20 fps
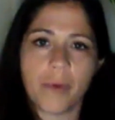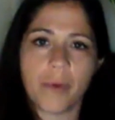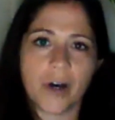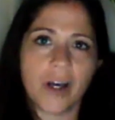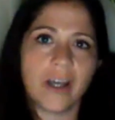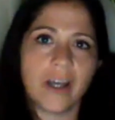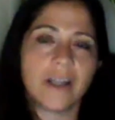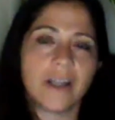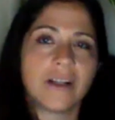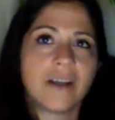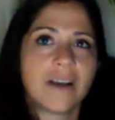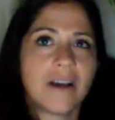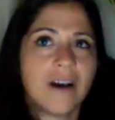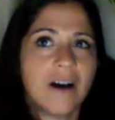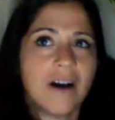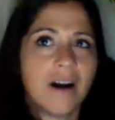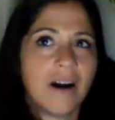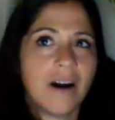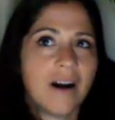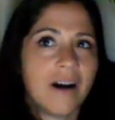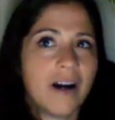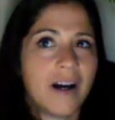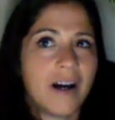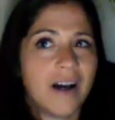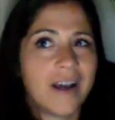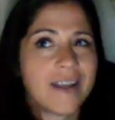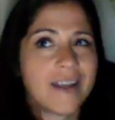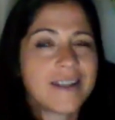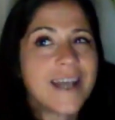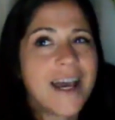But
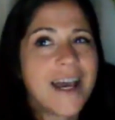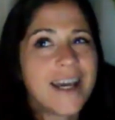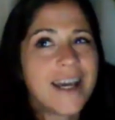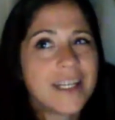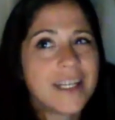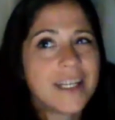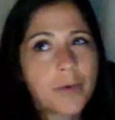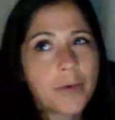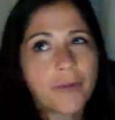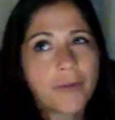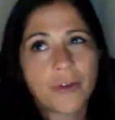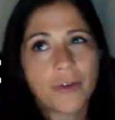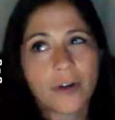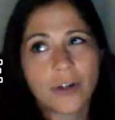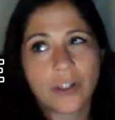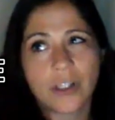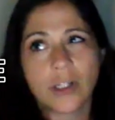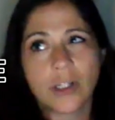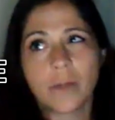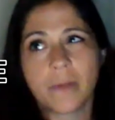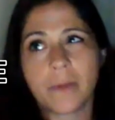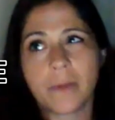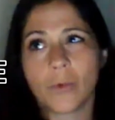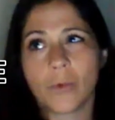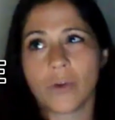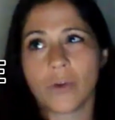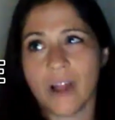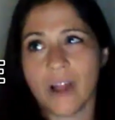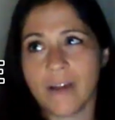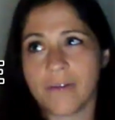I tend to prefer a little bit
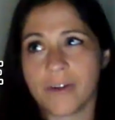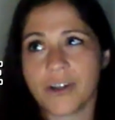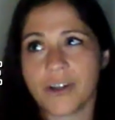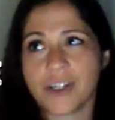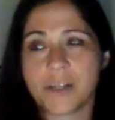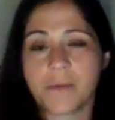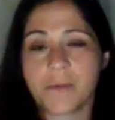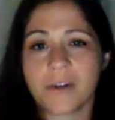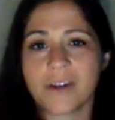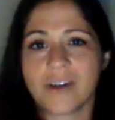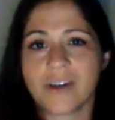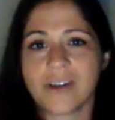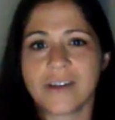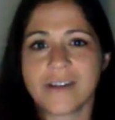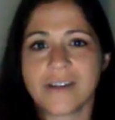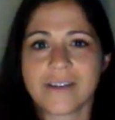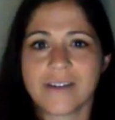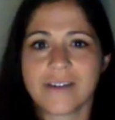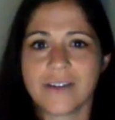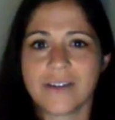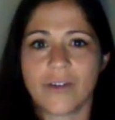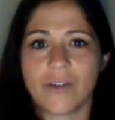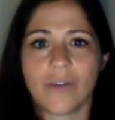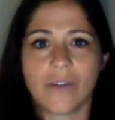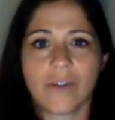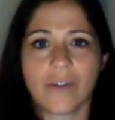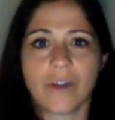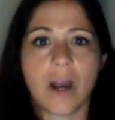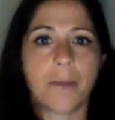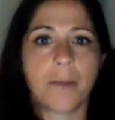more leverage because, the
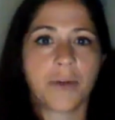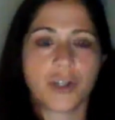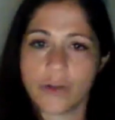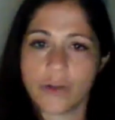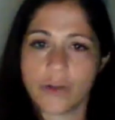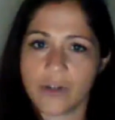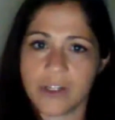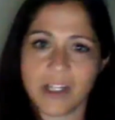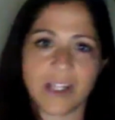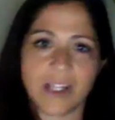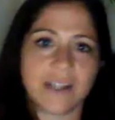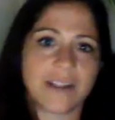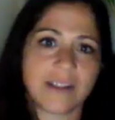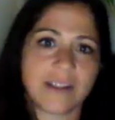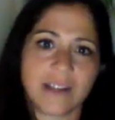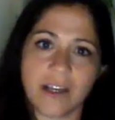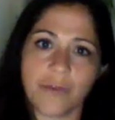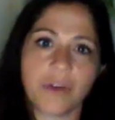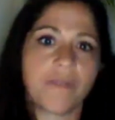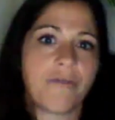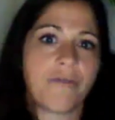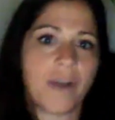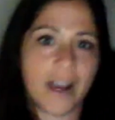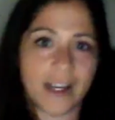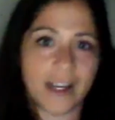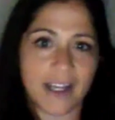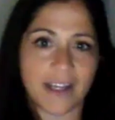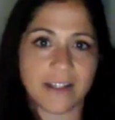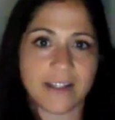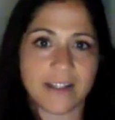opportunity to then
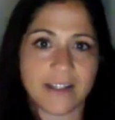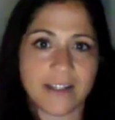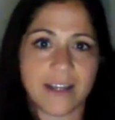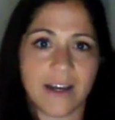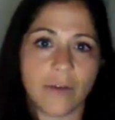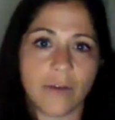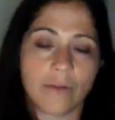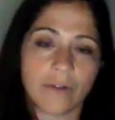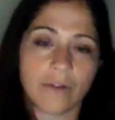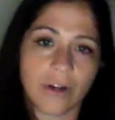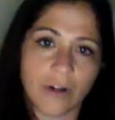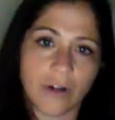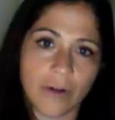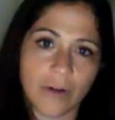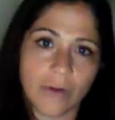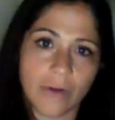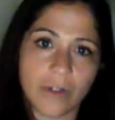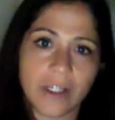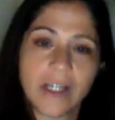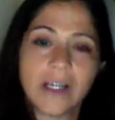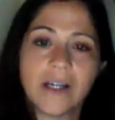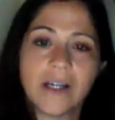refinance down the road,